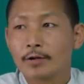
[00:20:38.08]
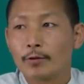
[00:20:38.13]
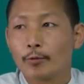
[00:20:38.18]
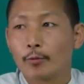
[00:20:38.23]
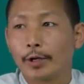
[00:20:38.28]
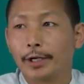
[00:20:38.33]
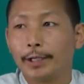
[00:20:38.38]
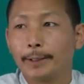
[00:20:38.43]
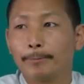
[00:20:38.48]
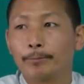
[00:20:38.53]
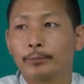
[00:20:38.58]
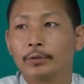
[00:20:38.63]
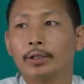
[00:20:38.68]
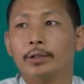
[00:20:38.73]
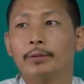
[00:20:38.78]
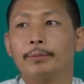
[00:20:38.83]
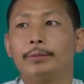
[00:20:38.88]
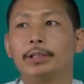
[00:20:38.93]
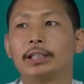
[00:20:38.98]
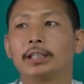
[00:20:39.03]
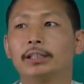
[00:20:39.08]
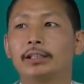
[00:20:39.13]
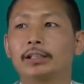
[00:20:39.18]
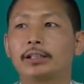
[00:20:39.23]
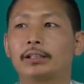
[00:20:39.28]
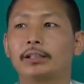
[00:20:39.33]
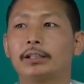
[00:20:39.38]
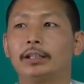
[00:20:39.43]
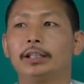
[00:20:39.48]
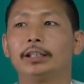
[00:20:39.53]
Why?
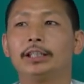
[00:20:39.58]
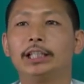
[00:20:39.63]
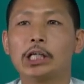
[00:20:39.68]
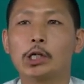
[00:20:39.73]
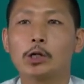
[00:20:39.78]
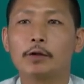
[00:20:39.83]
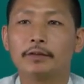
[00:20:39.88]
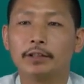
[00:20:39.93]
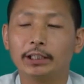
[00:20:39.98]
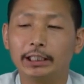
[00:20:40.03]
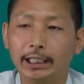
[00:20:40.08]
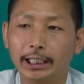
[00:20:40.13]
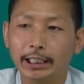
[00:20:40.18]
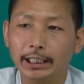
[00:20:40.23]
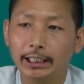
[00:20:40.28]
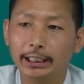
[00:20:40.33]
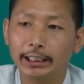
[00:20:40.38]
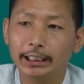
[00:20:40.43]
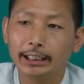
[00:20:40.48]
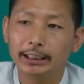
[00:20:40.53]
Because at the end of the day,